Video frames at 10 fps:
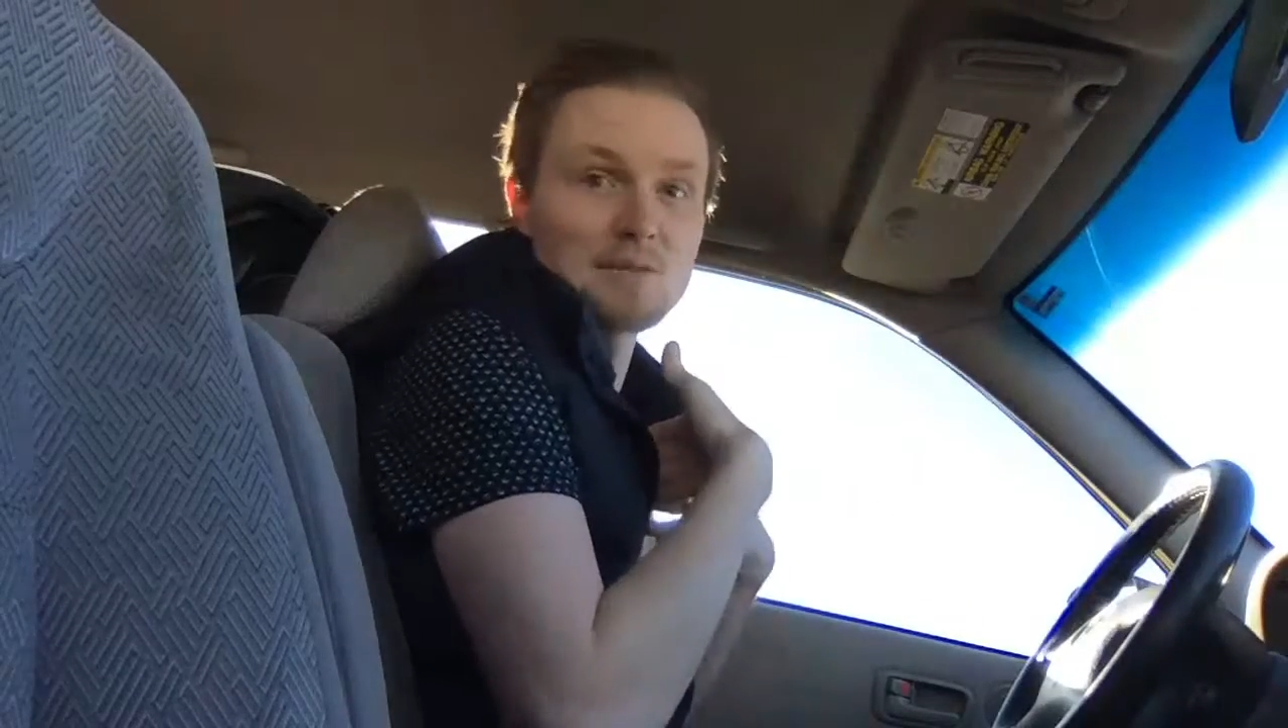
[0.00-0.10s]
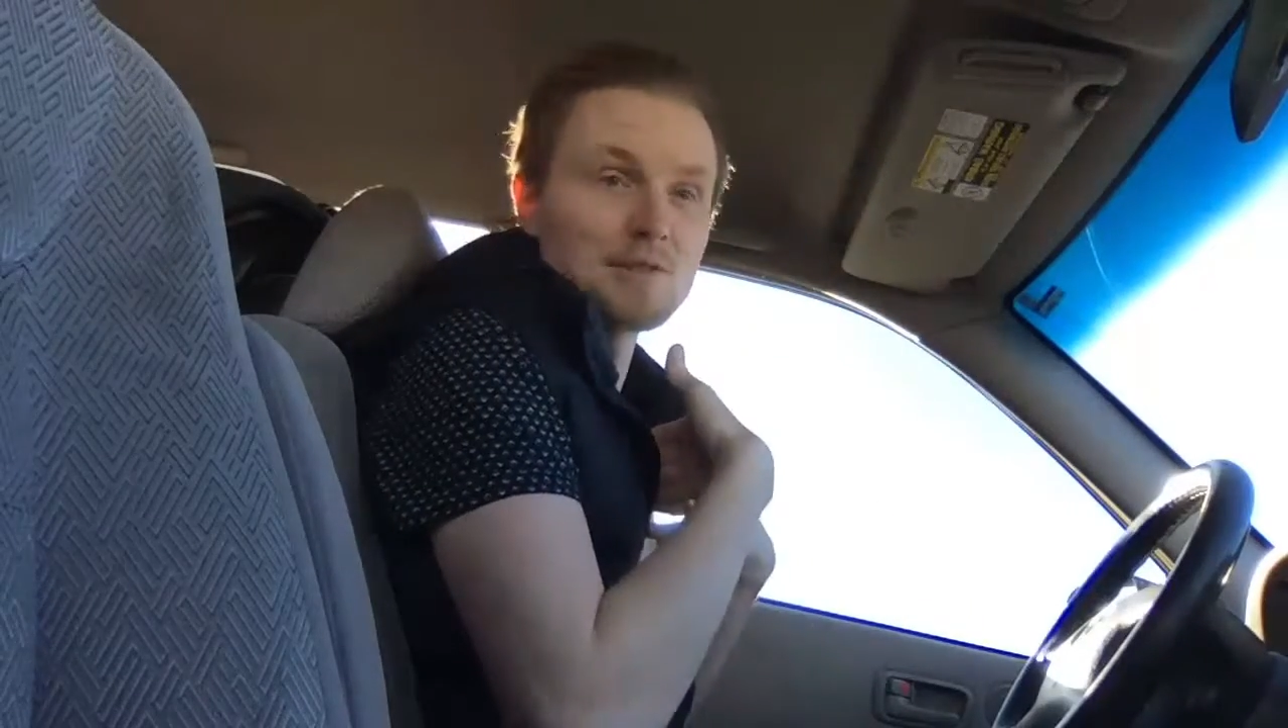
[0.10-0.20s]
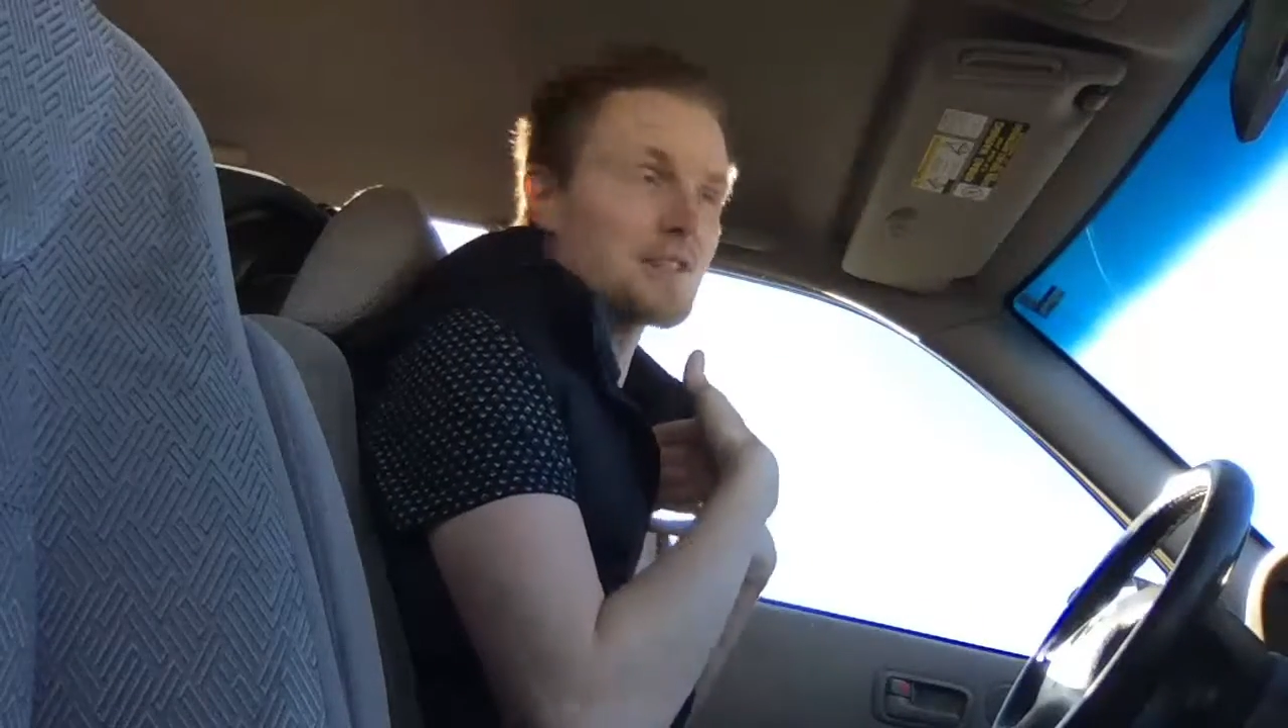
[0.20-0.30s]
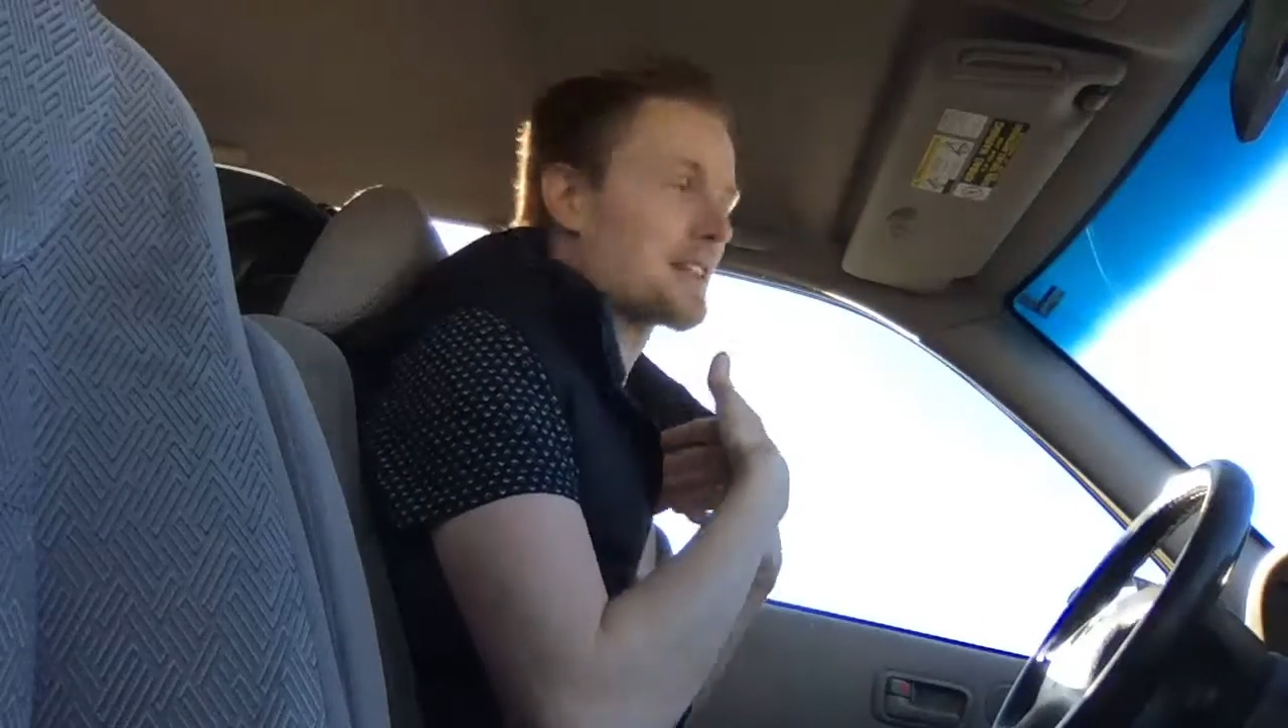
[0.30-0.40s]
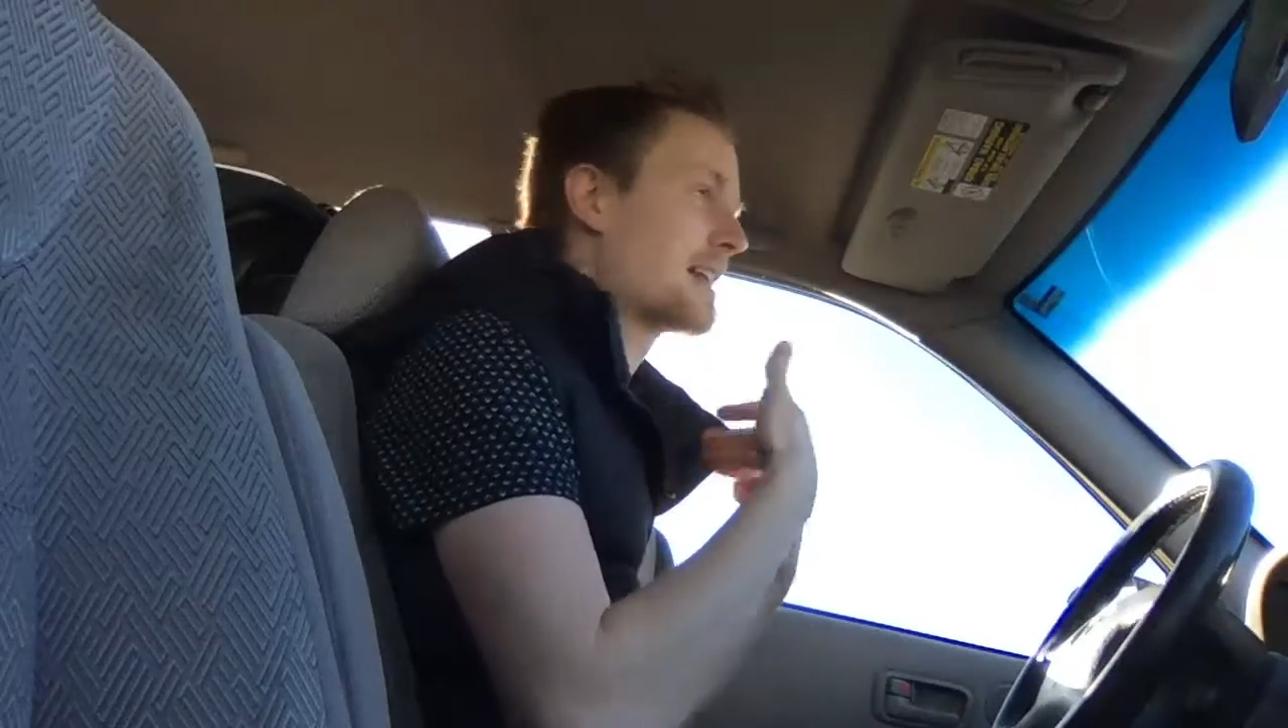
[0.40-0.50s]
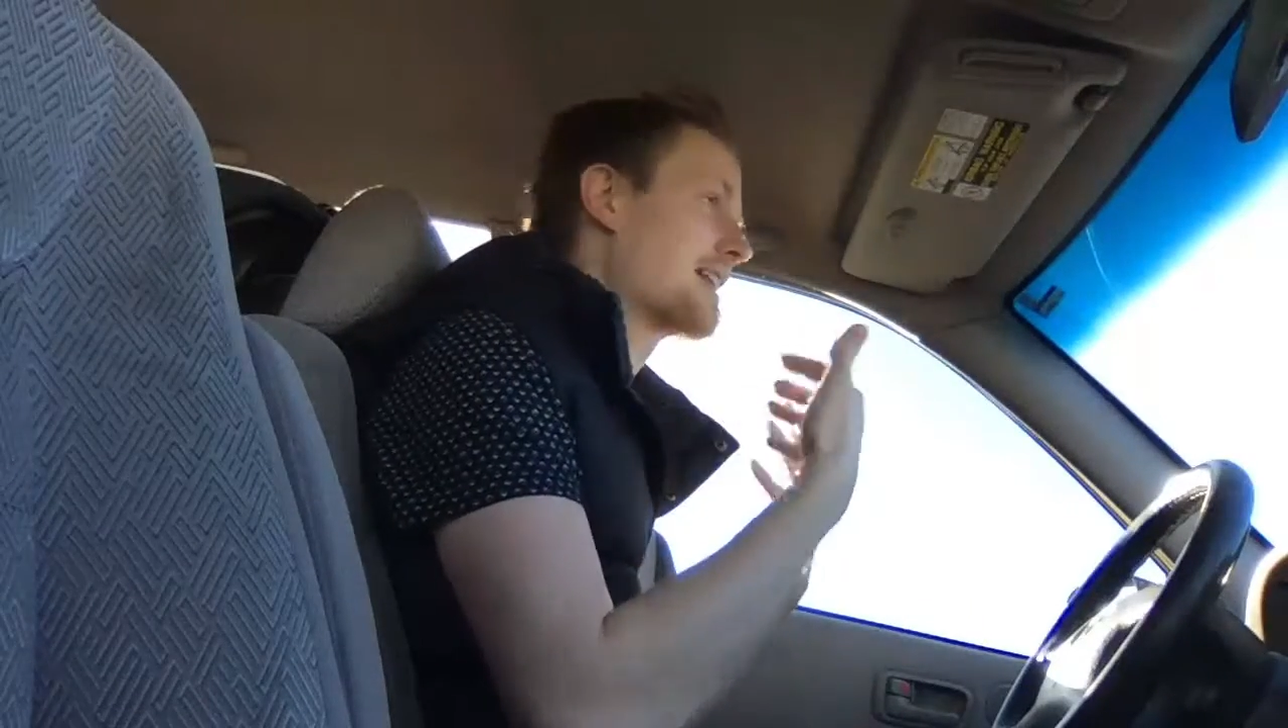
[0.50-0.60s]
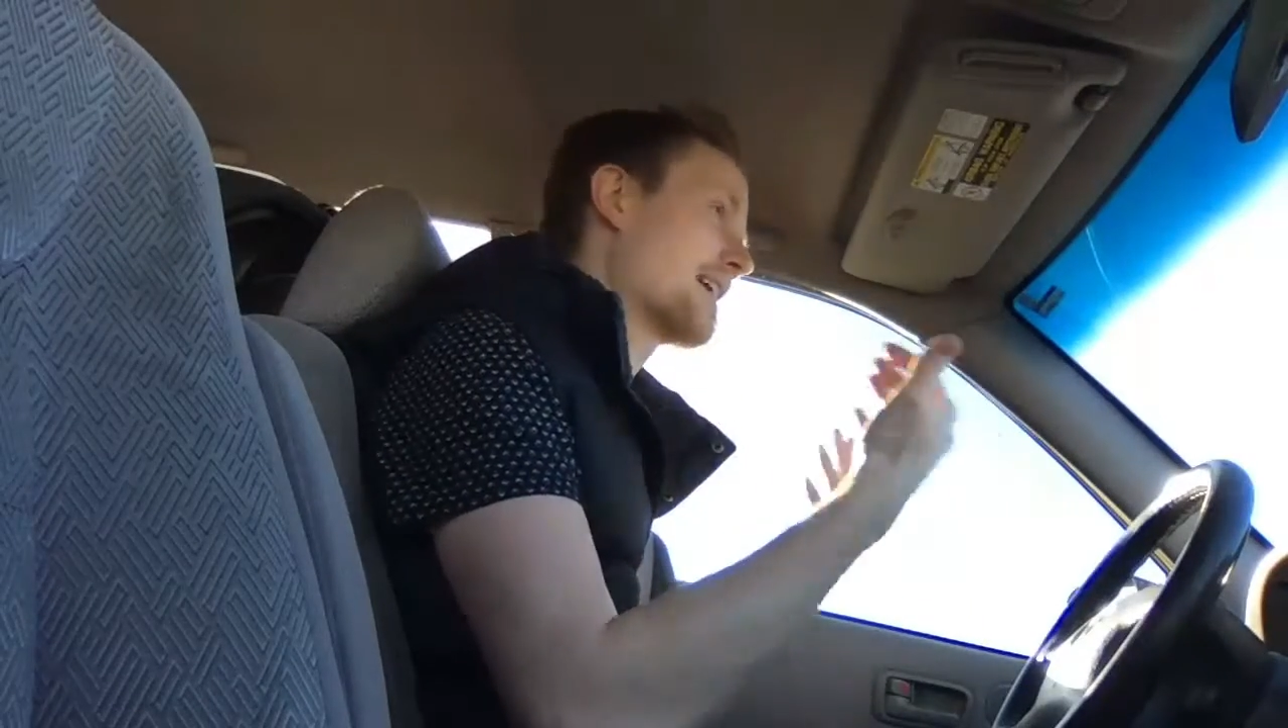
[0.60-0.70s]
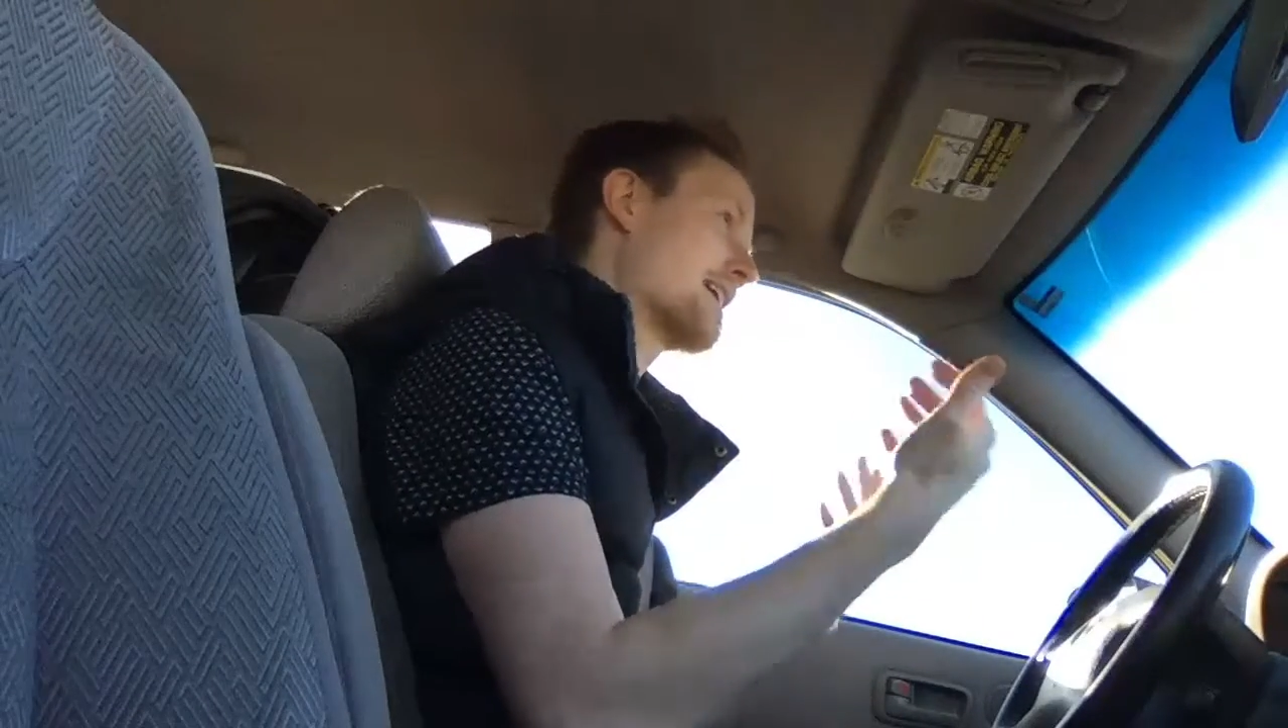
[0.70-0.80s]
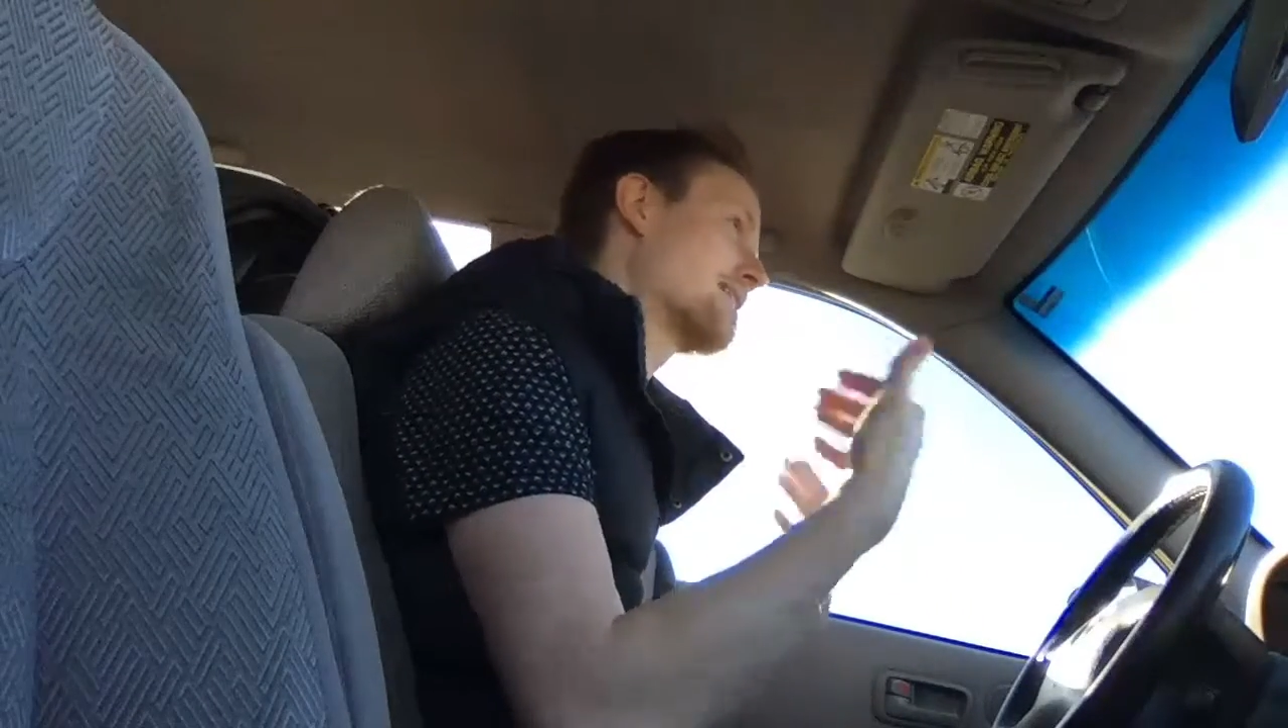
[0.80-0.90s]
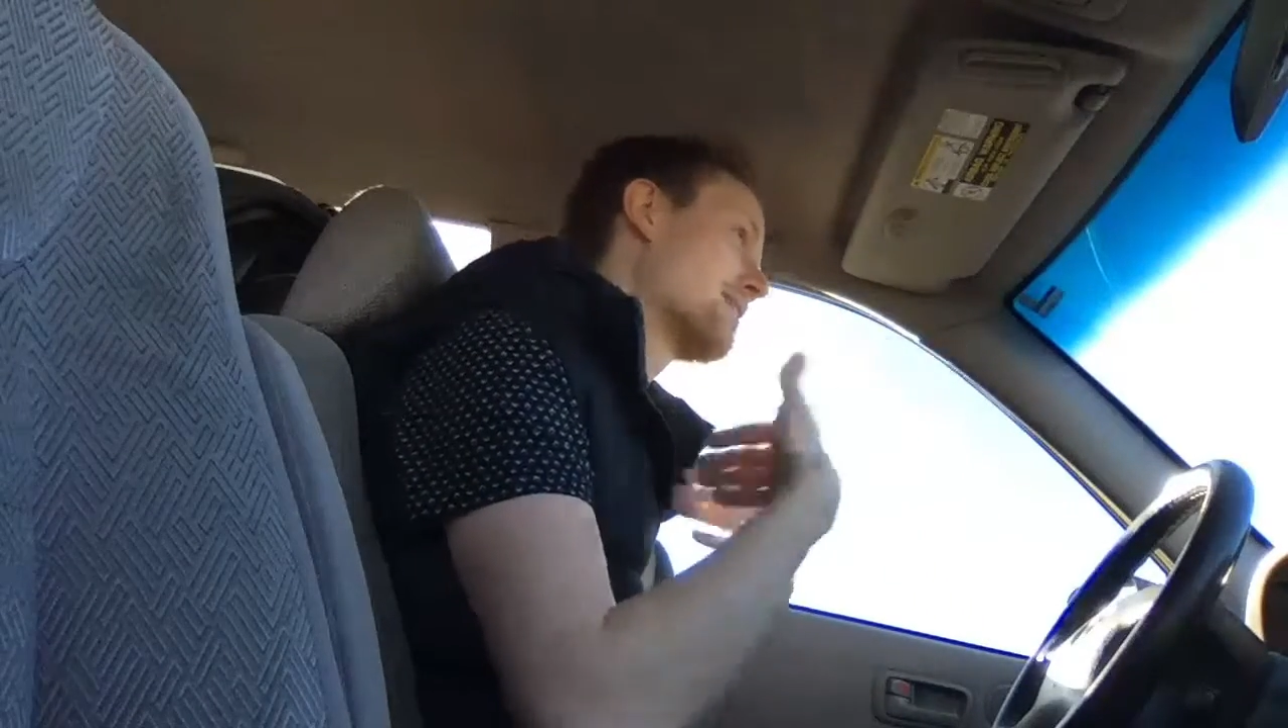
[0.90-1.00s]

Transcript: music that I like.